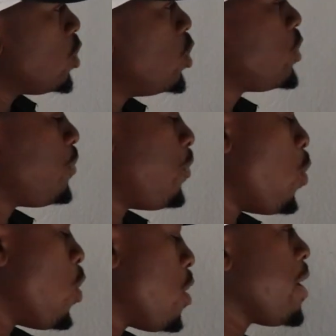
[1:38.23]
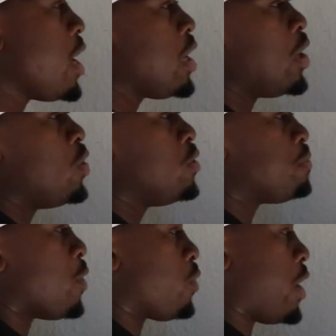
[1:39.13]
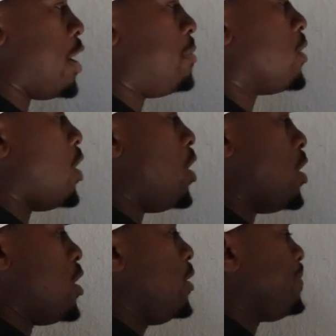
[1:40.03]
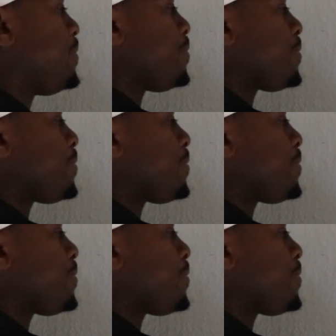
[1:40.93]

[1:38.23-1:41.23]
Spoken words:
Those 4 main loan programs are